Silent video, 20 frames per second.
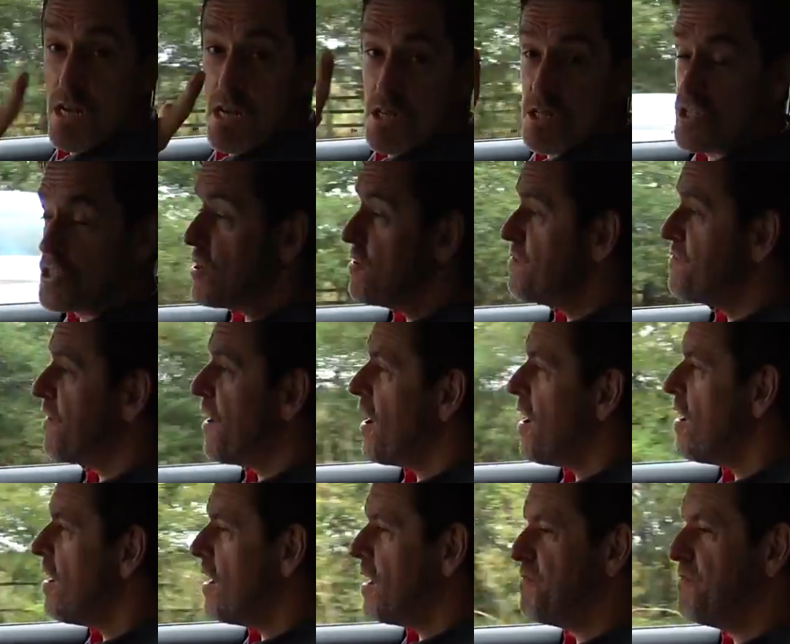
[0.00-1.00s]
So
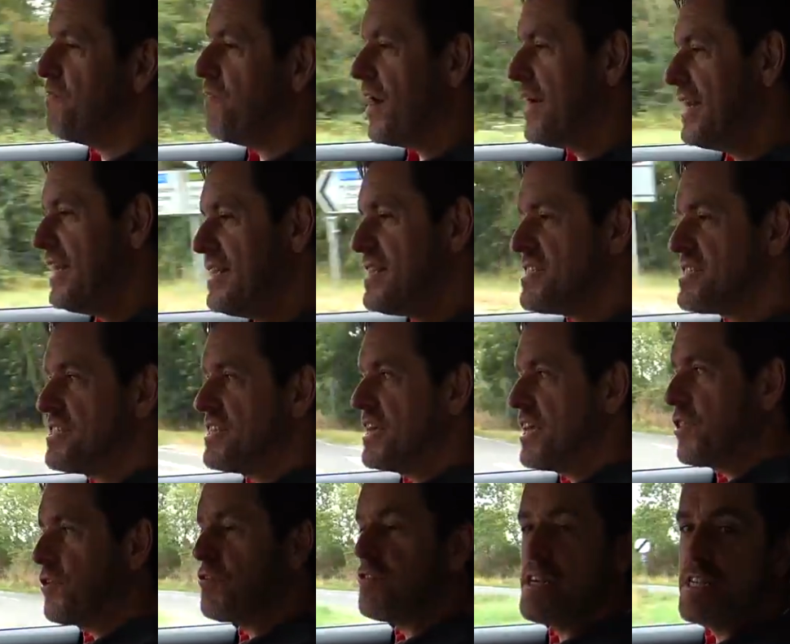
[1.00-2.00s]
far, I'm finding the
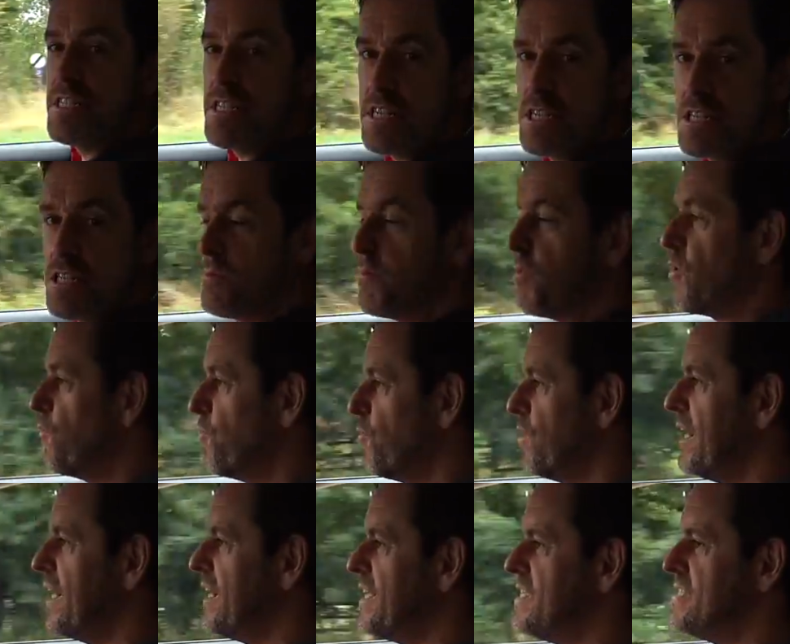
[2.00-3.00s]
Sync 3 system
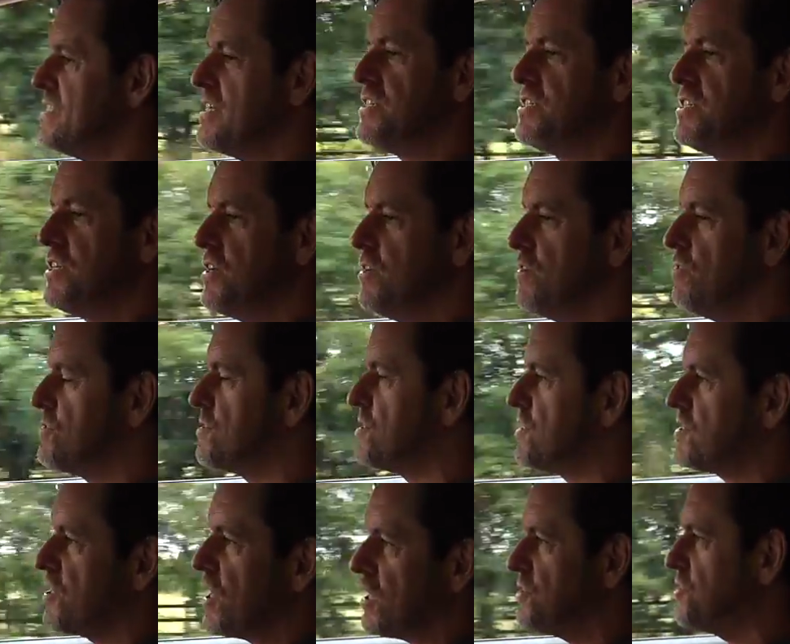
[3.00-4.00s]
really easy to use. The
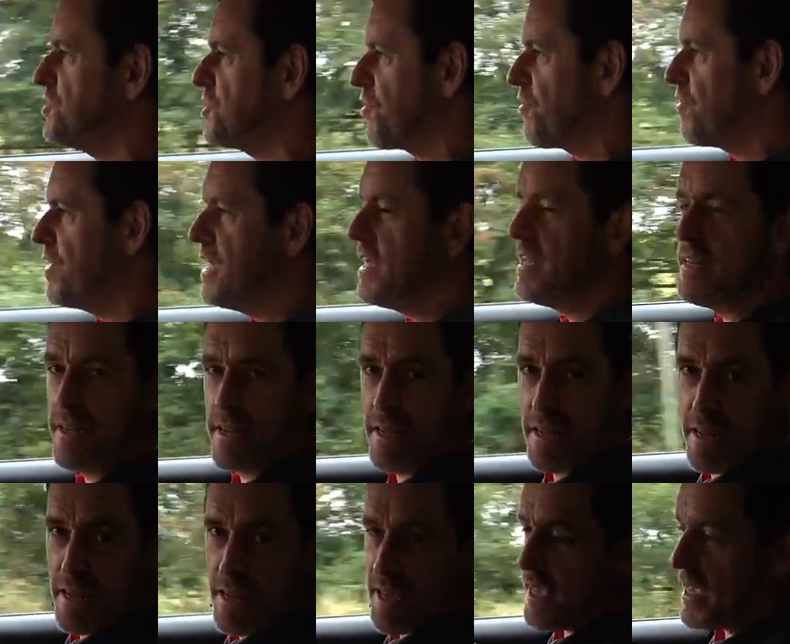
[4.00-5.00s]
touchscreen
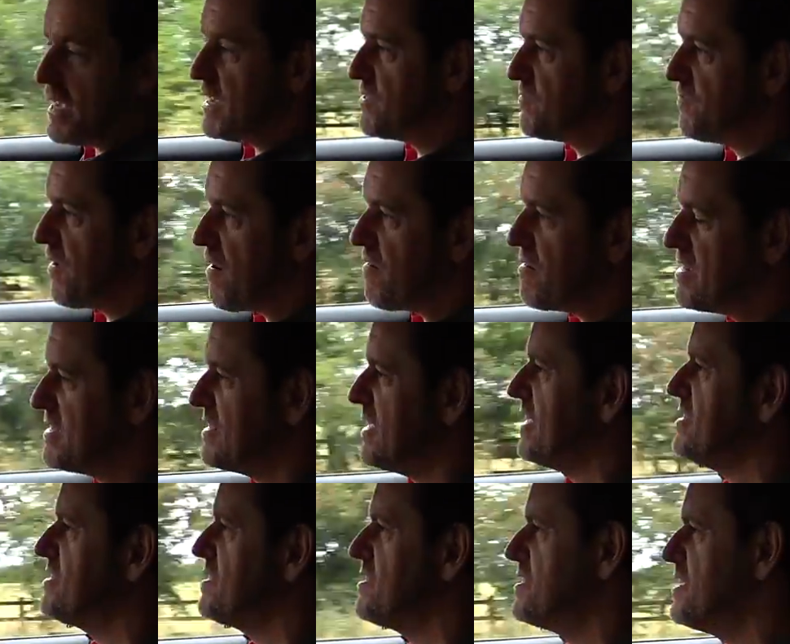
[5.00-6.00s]
is very
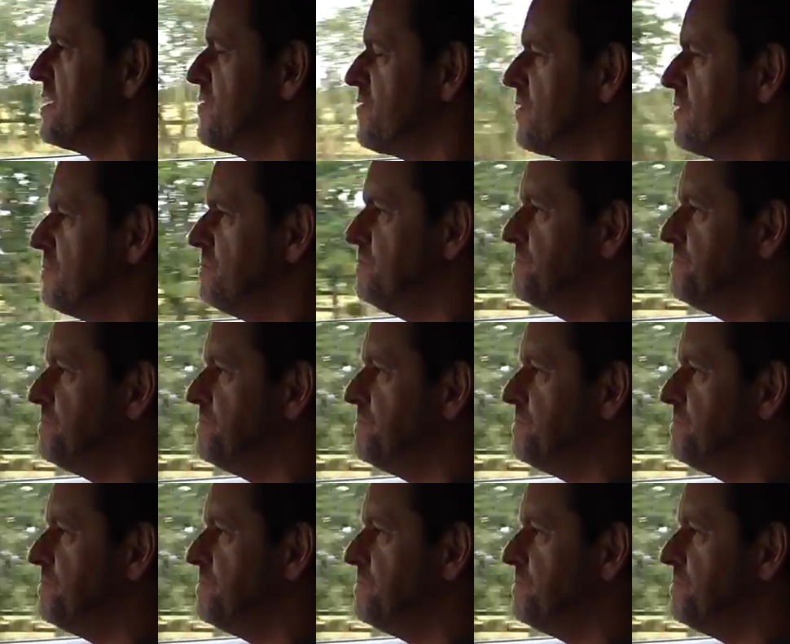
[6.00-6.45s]
sensitive.